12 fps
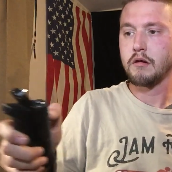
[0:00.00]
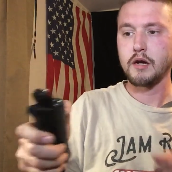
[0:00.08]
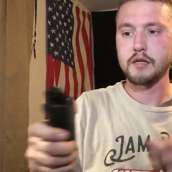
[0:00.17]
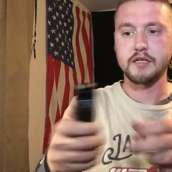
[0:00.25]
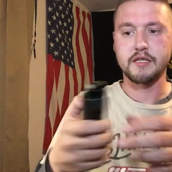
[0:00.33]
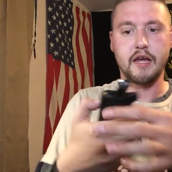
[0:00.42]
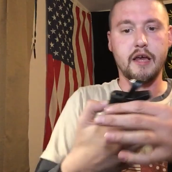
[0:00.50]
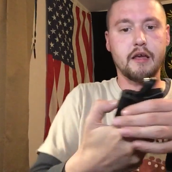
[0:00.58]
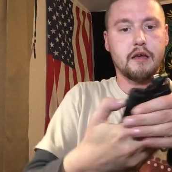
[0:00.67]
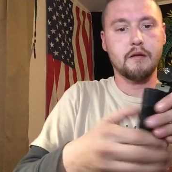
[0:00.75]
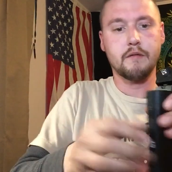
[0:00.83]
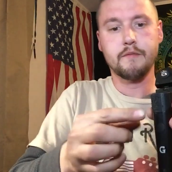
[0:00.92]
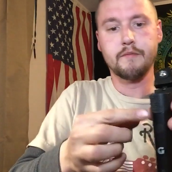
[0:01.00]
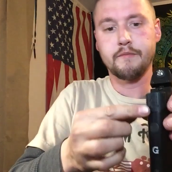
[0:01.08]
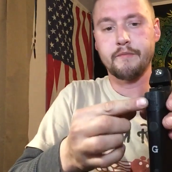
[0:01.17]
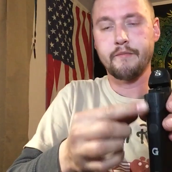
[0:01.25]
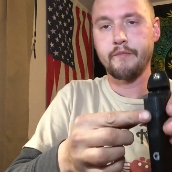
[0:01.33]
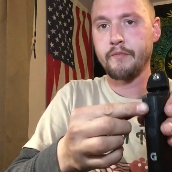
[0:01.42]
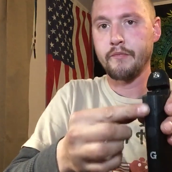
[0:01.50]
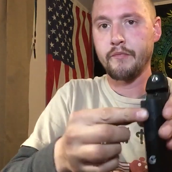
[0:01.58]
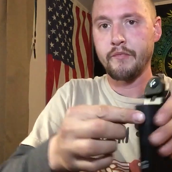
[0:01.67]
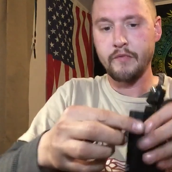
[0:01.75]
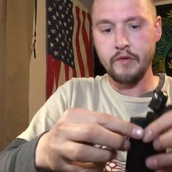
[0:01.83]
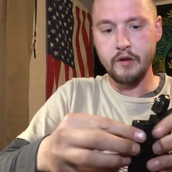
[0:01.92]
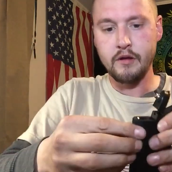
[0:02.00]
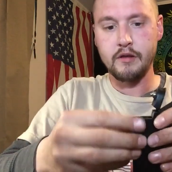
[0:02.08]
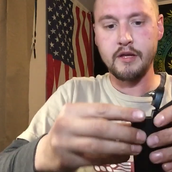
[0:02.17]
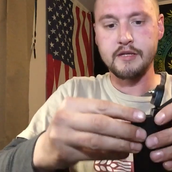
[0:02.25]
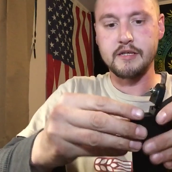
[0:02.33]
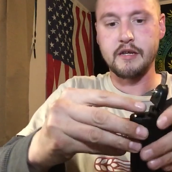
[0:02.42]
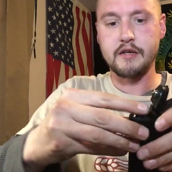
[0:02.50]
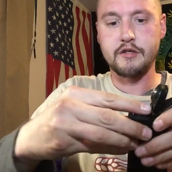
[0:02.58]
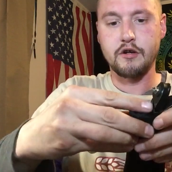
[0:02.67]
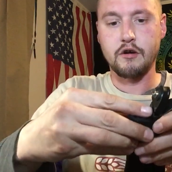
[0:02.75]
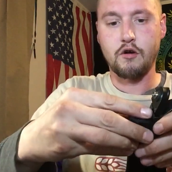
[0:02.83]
on the tank. This is your